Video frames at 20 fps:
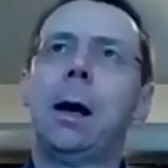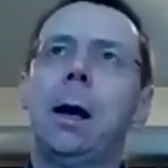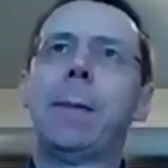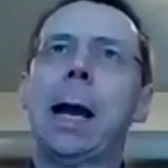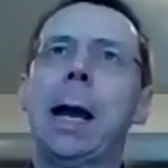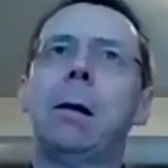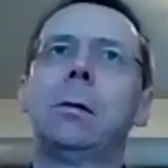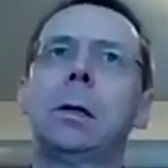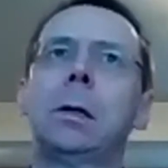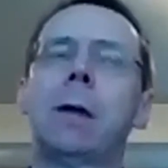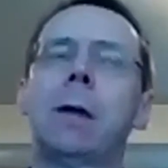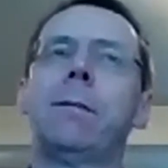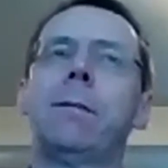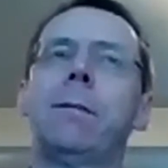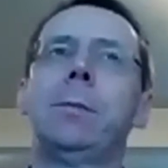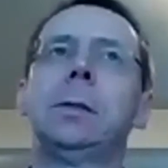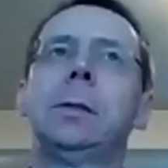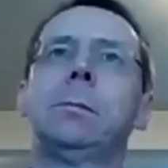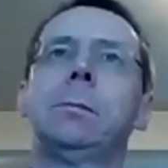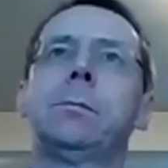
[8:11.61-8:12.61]
about
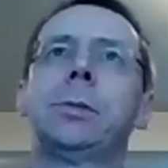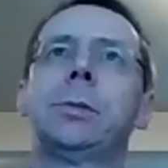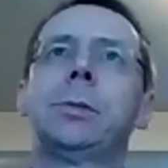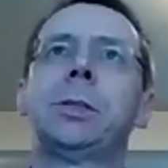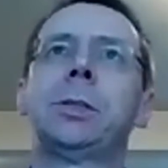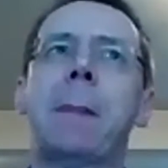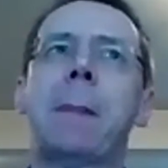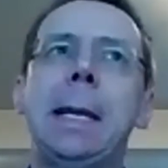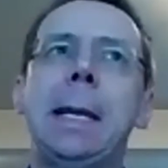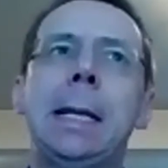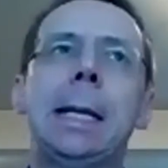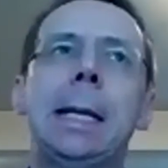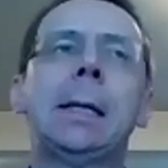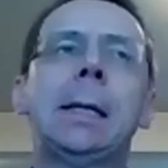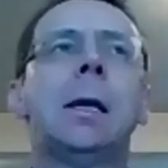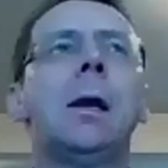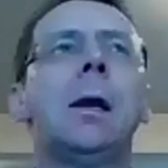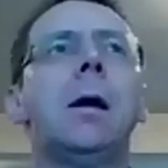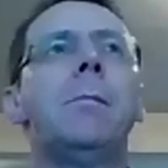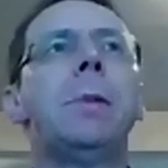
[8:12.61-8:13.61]
government spending.